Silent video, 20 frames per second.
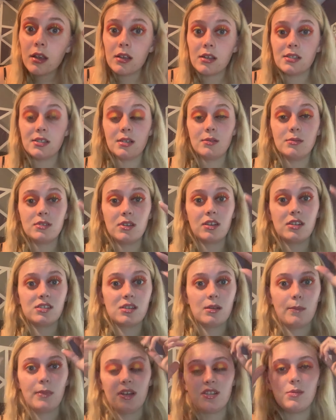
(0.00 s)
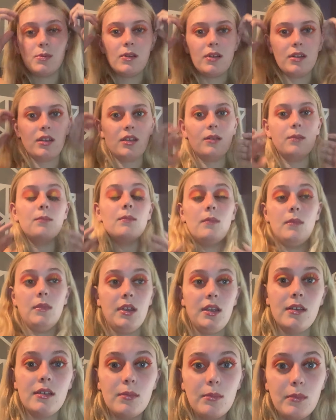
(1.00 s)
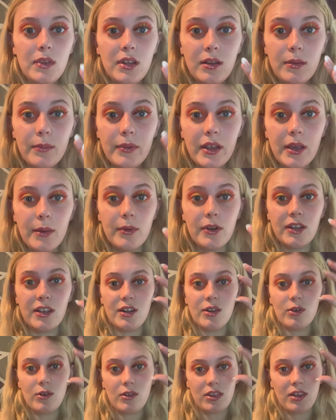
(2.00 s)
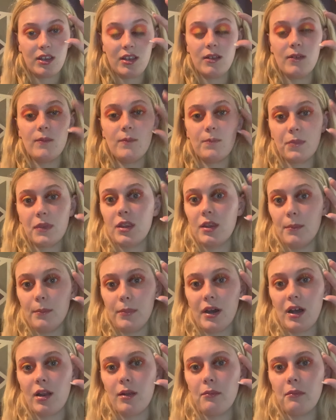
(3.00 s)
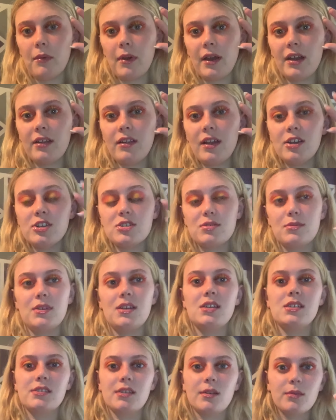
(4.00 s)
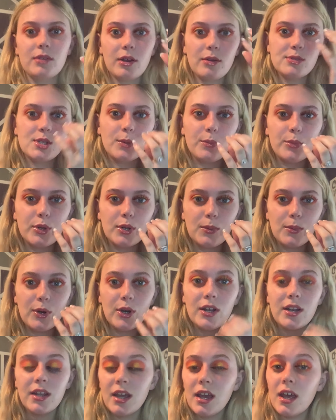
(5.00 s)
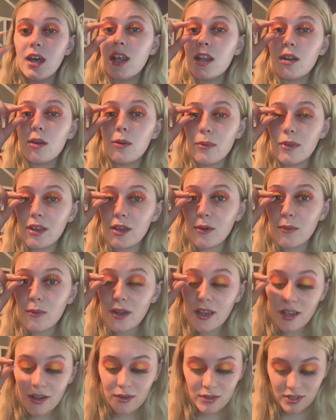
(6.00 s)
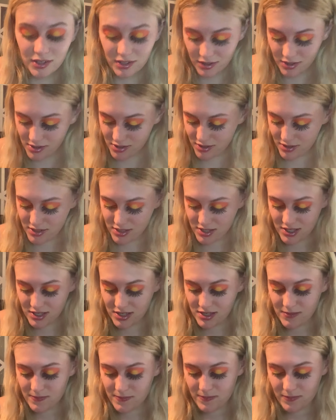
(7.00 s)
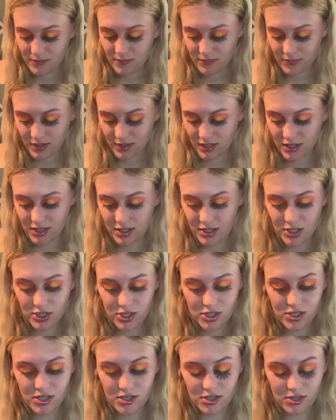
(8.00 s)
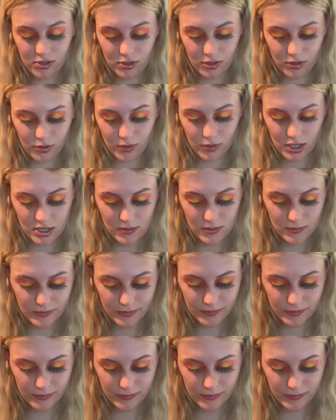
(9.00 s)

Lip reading: It seems like it's the best way to make me be able to get it on like the bottom of my eyelash, because sometimes I'll put them on and they'll be like way out here and it just doesn't look right.